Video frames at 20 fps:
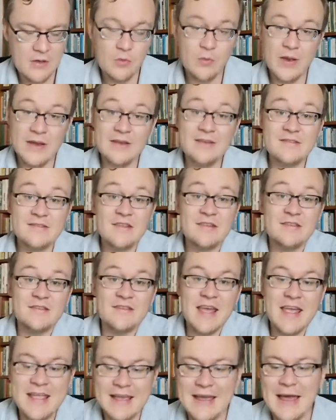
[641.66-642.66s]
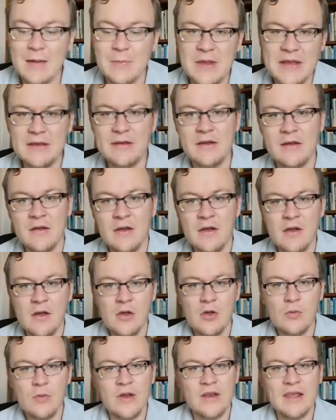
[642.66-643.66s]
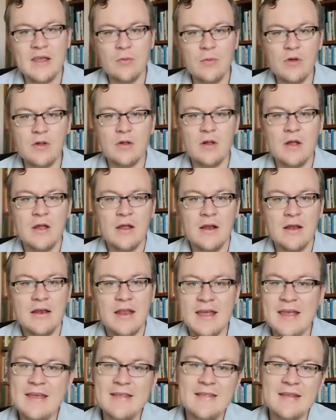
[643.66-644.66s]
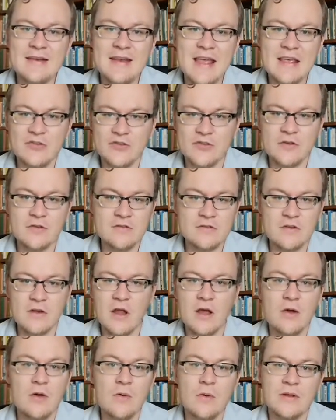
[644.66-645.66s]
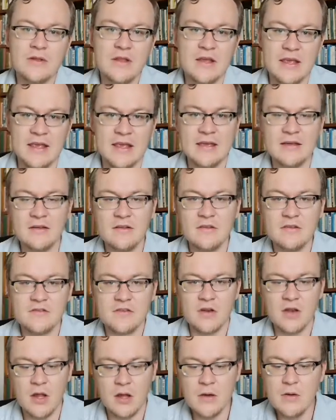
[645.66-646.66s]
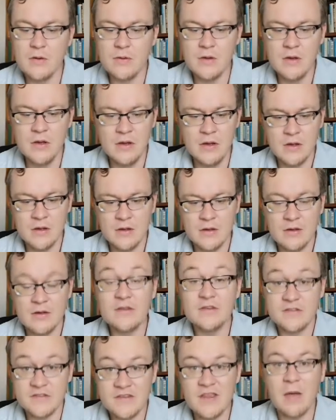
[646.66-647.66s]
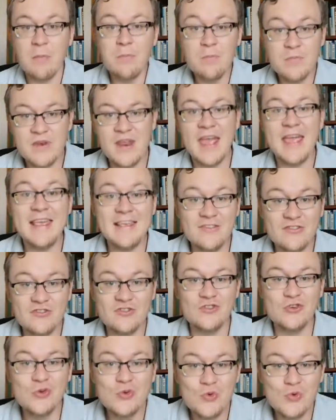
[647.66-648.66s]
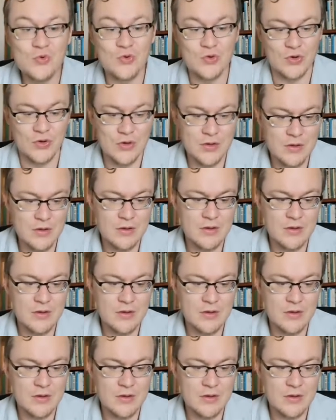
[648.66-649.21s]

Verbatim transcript: When is this day coming? When he will lay the nations low and the hills low? Someday soon.